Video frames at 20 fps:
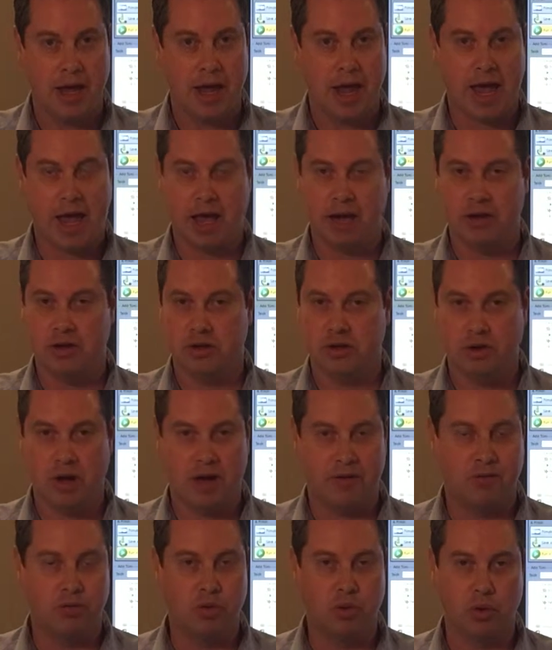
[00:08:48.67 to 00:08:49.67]
and you
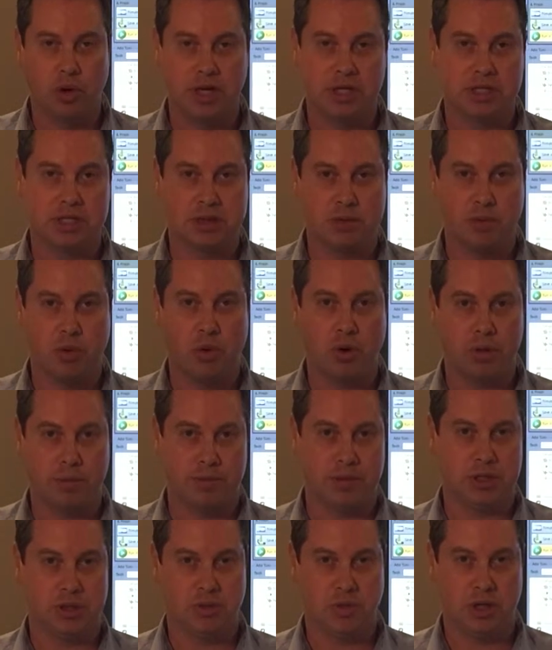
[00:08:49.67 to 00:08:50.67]
have great support
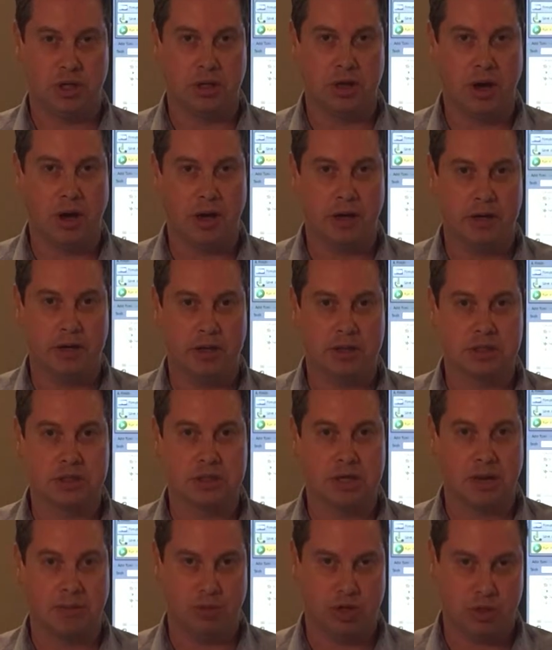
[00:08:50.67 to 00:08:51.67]
between
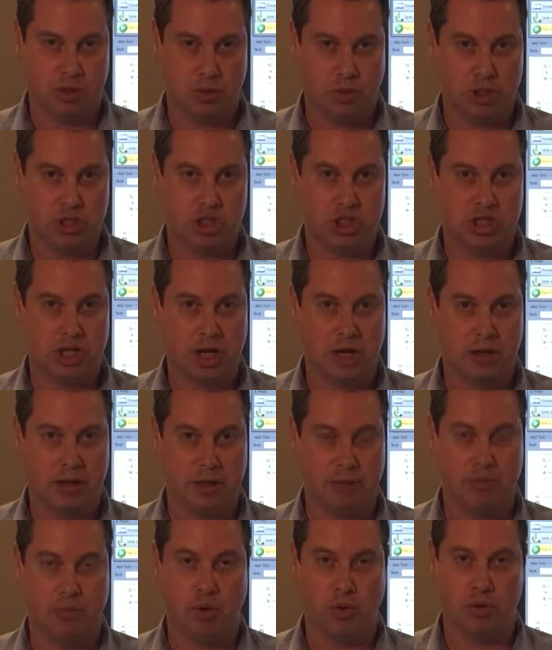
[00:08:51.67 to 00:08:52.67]
Cognex and between
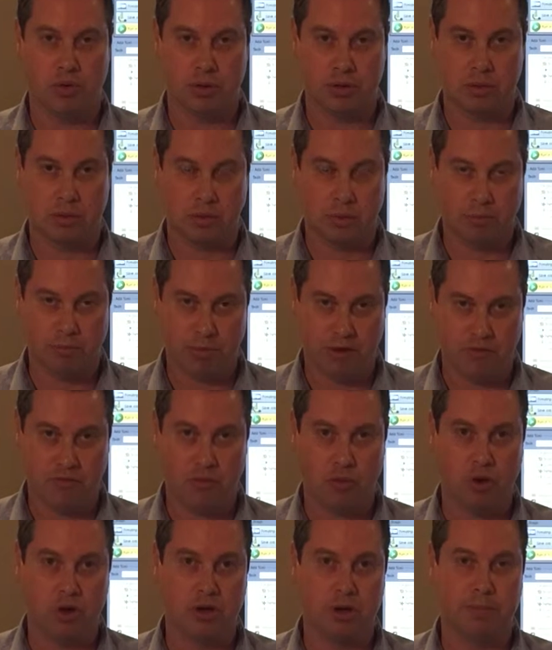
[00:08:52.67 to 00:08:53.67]
Shelley, both
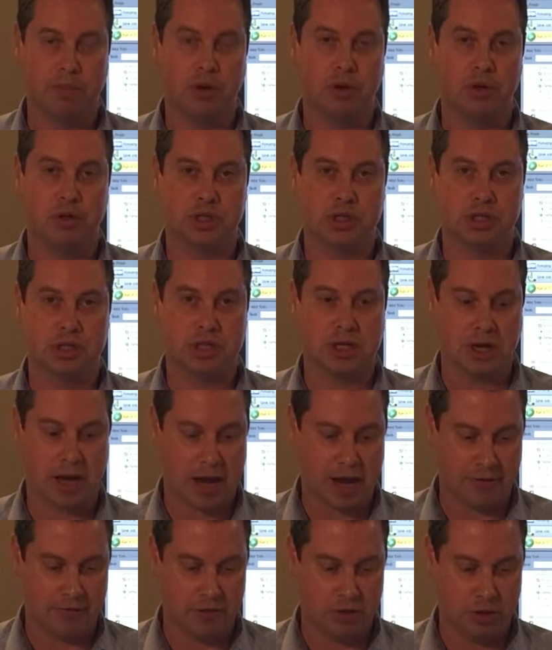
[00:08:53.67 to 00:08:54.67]
before you purchase and
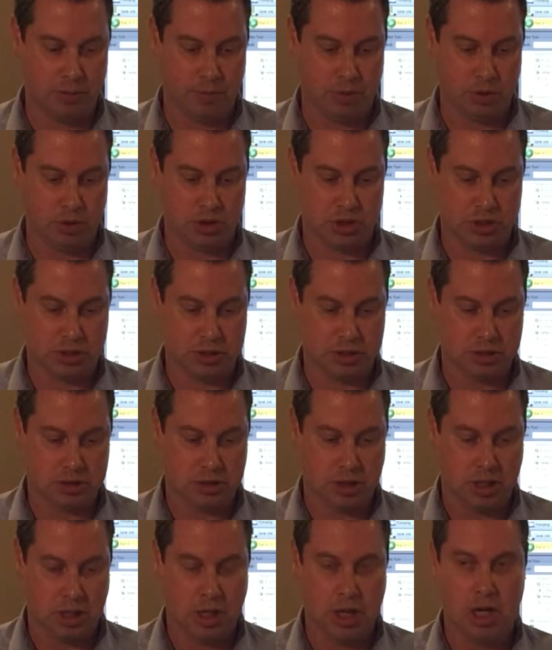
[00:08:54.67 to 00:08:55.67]
after you purchase.